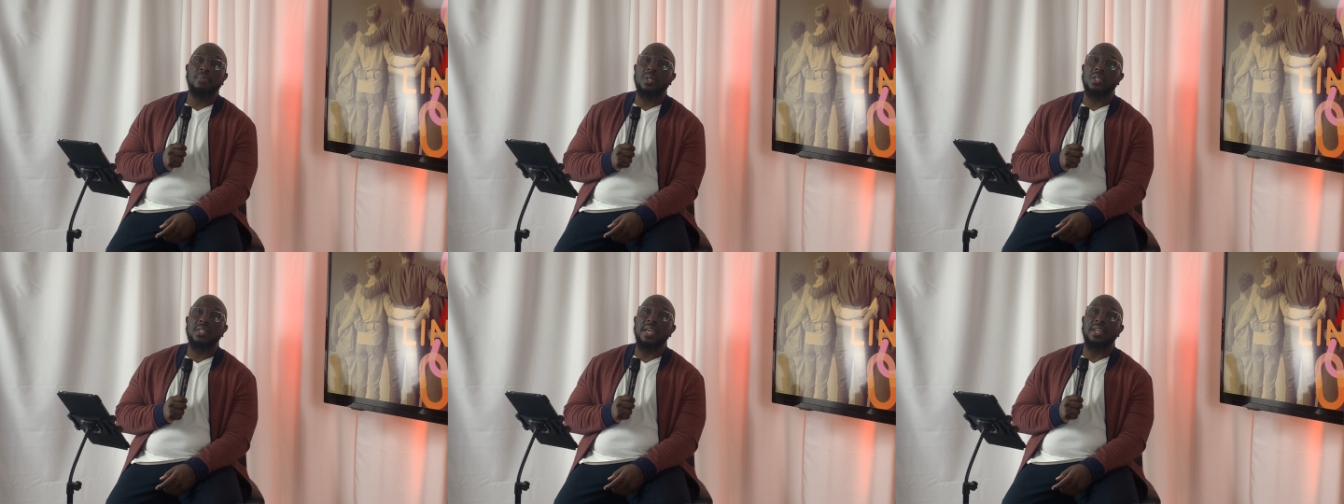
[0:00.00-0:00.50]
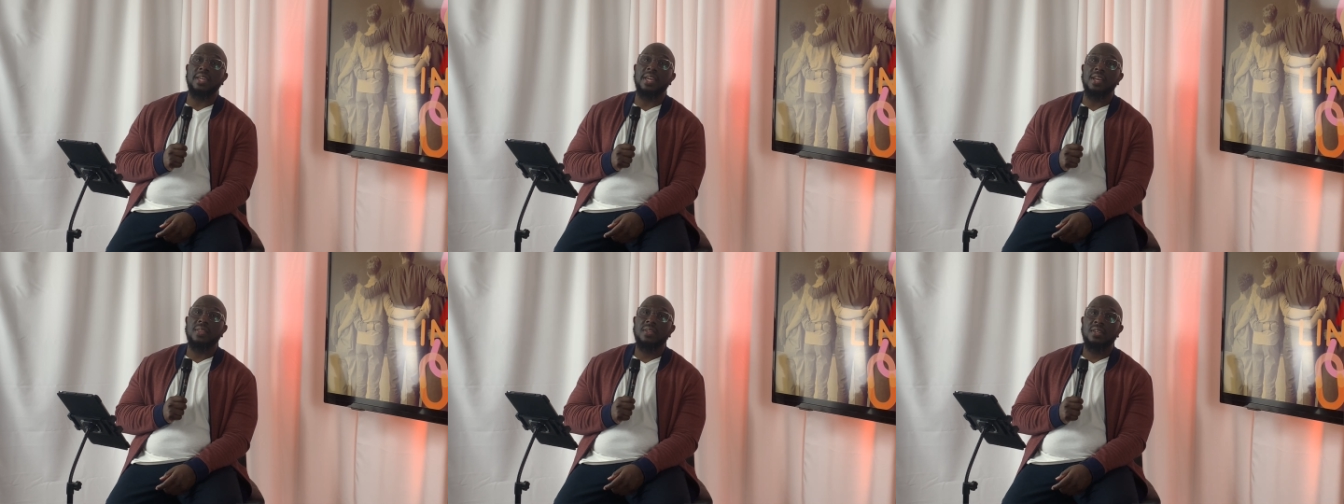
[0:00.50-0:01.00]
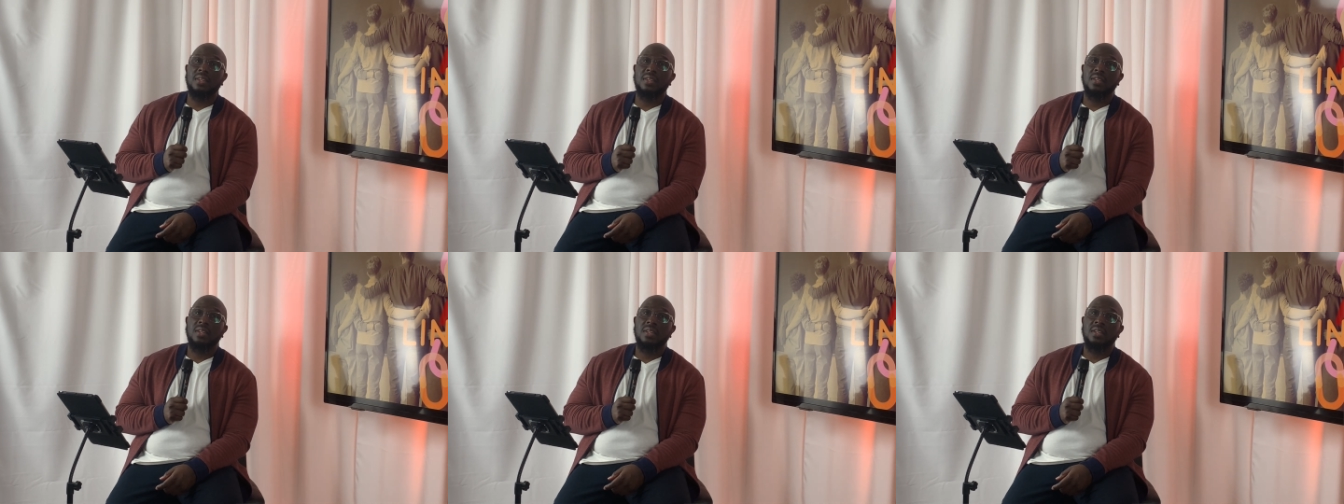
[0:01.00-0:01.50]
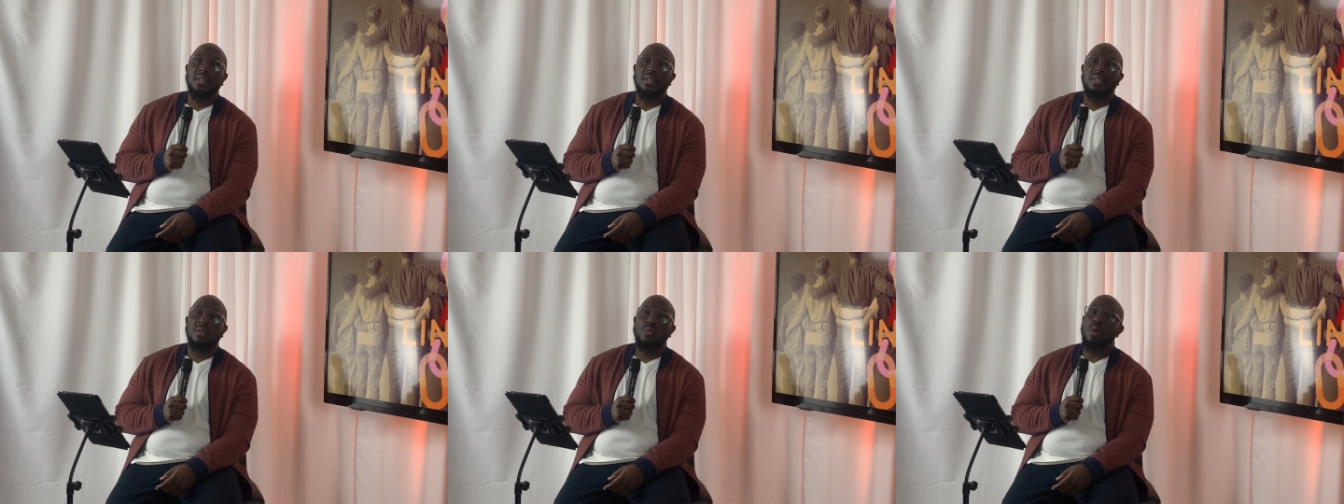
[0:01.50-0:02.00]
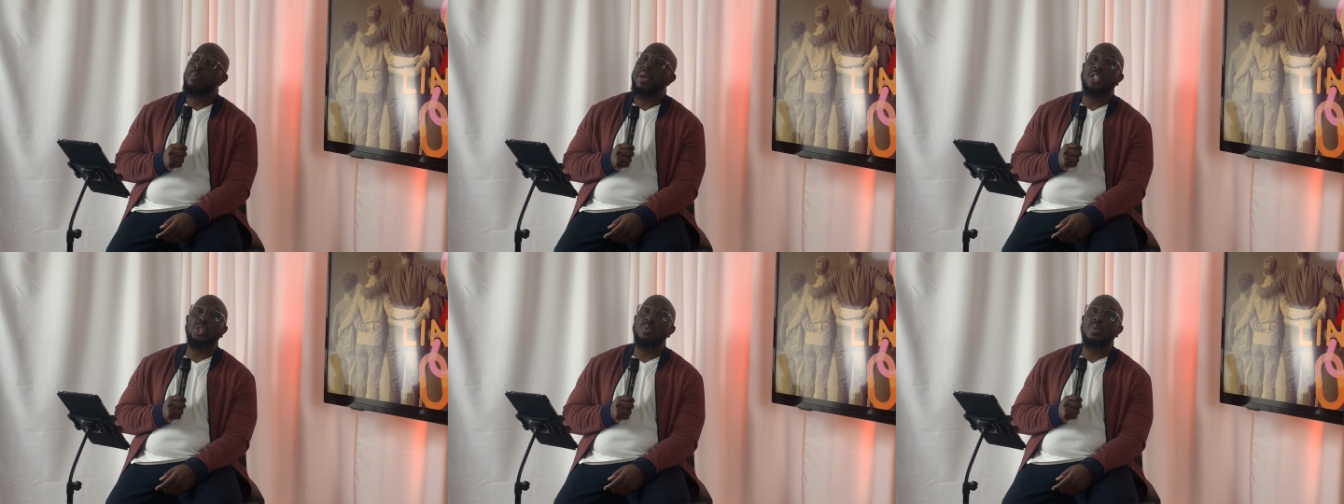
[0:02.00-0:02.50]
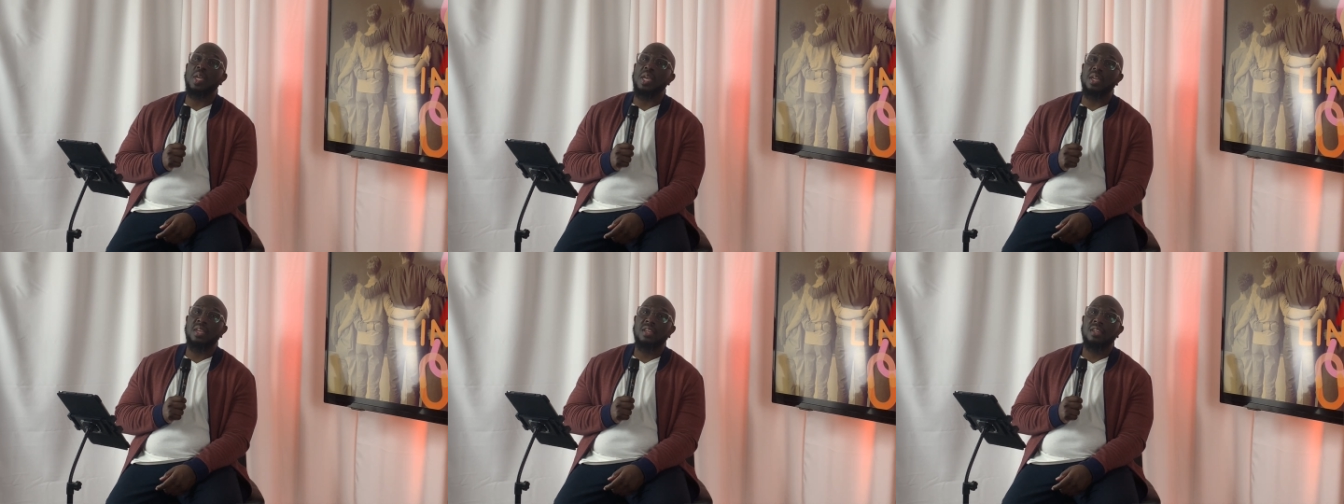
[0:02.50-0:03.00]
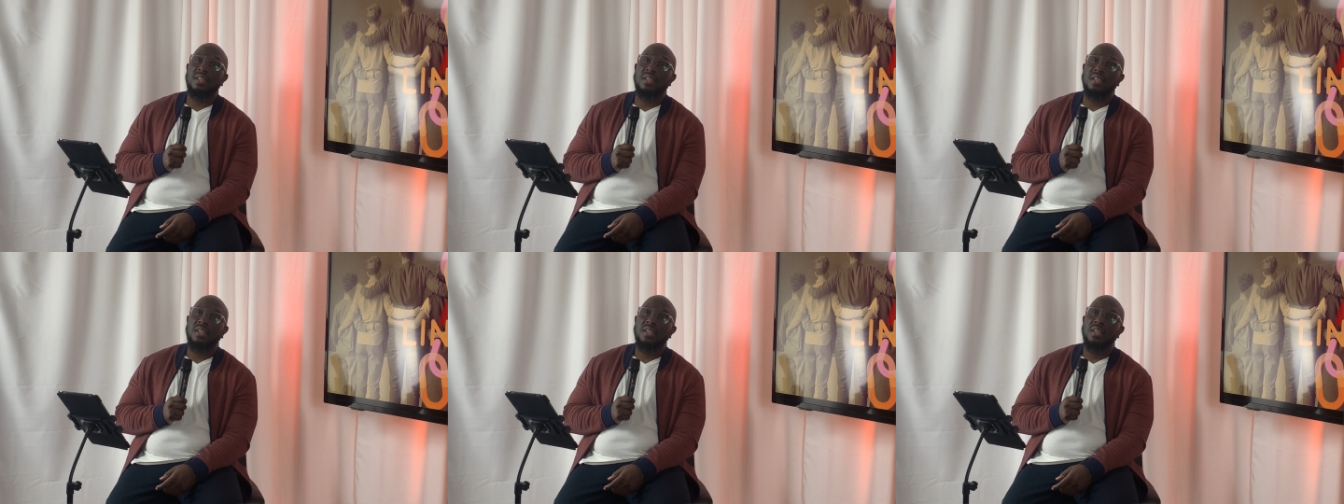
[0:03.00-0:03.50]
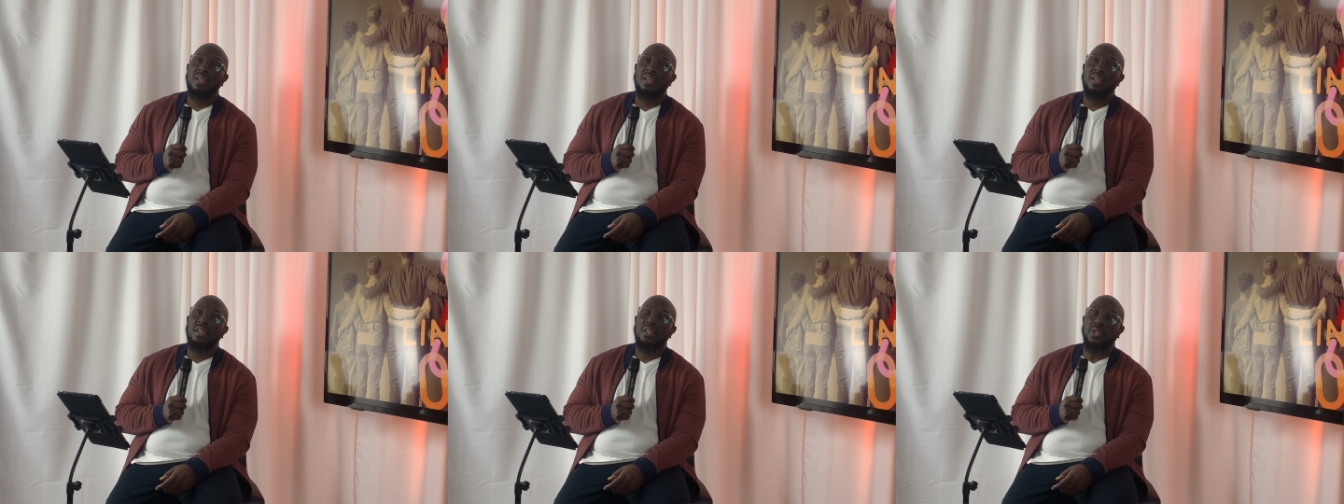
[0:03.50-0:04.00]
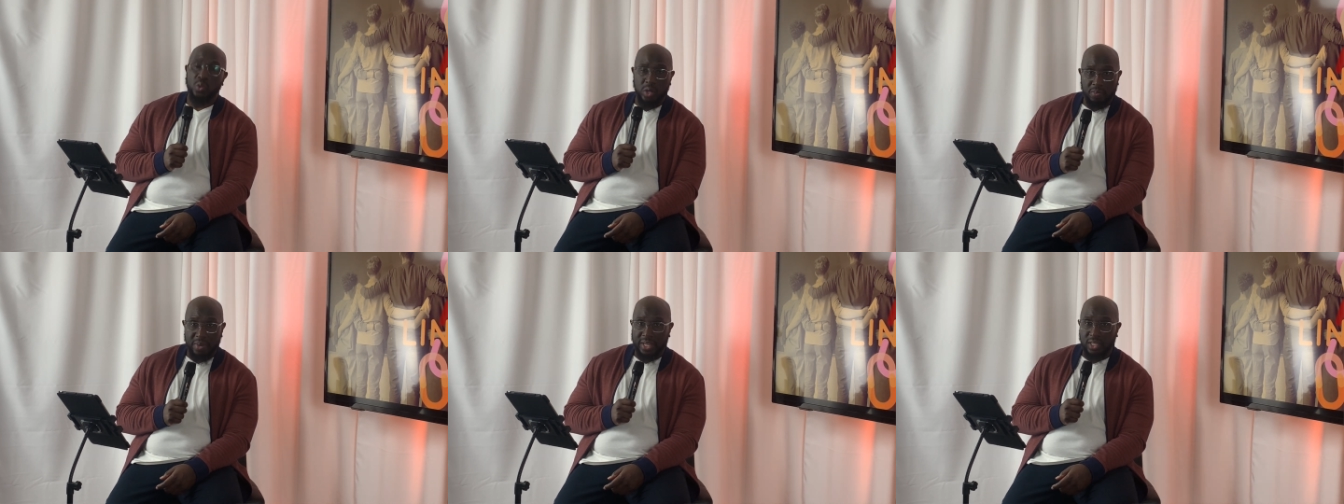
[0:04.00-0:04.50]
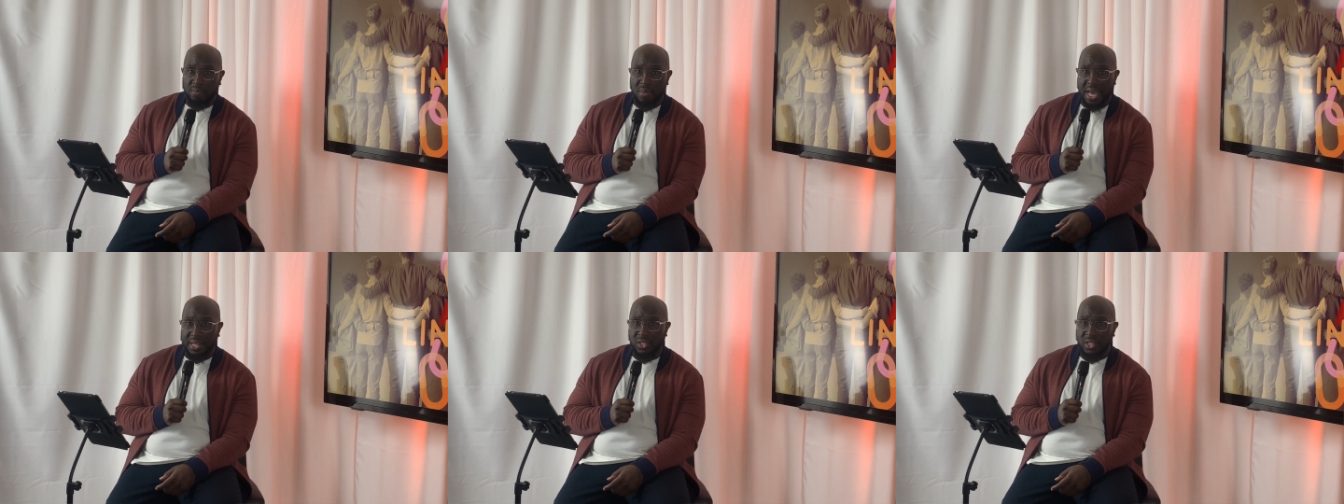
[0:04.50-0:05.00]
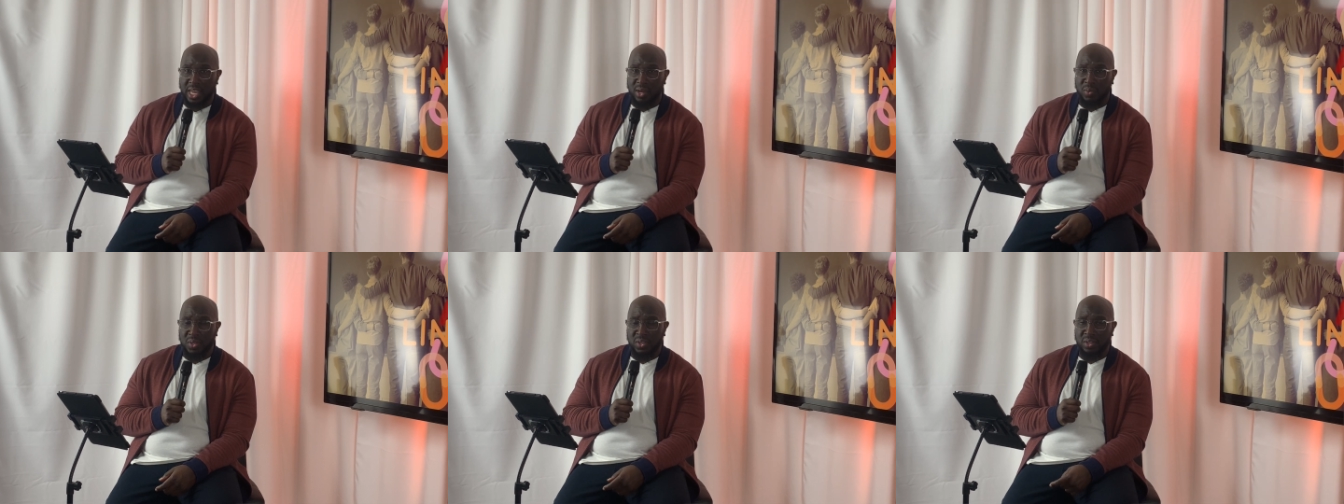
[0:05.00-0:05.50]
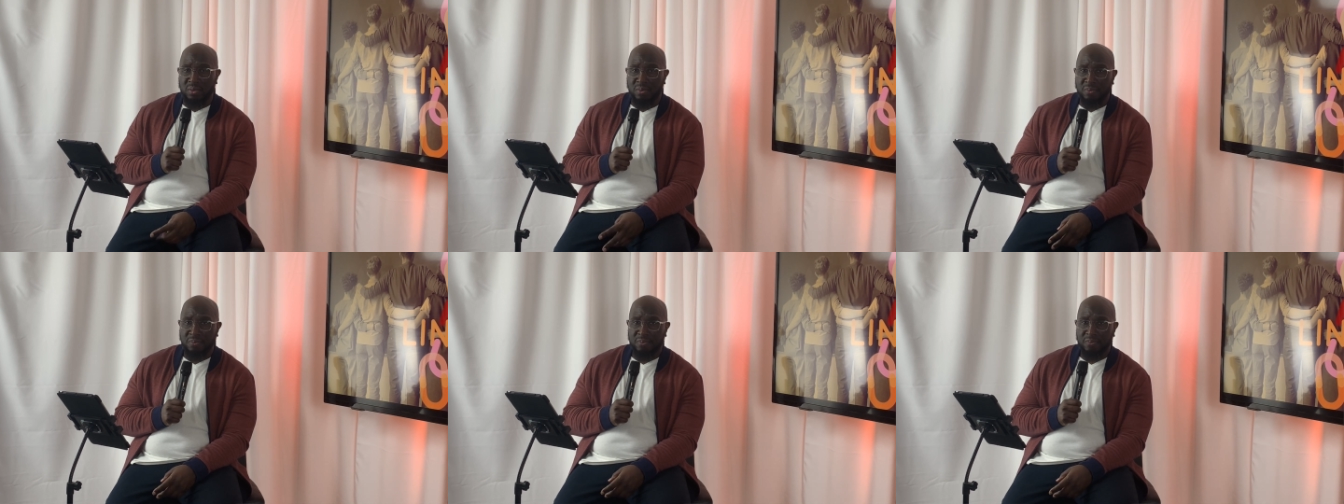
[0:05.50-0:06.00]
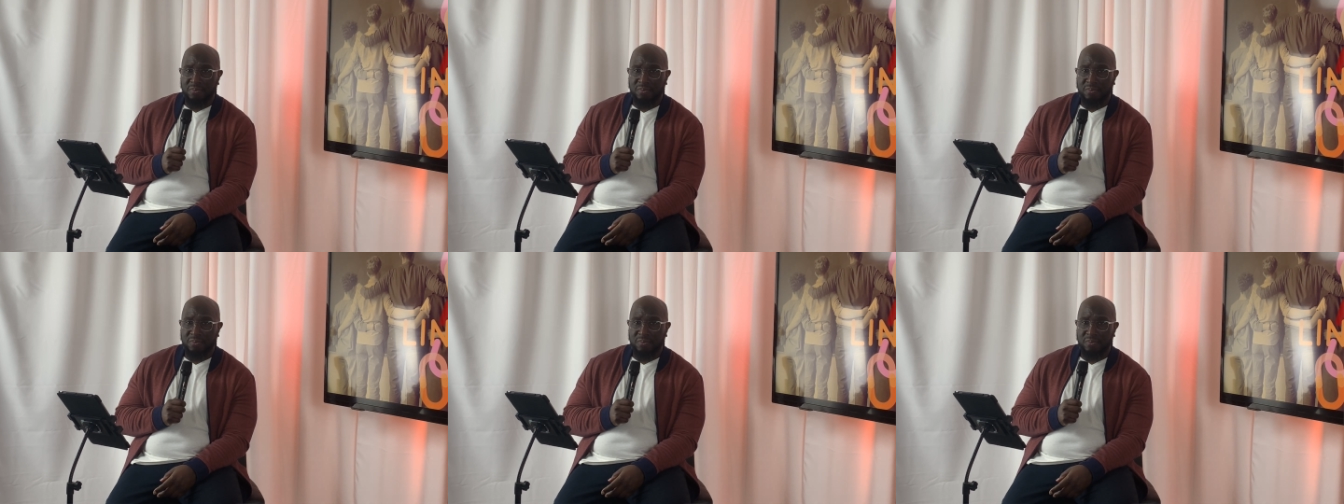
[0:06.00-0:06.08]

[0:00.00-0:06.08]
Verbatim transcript: Barnabas stay together, what makes you think you could make somebody stay with you?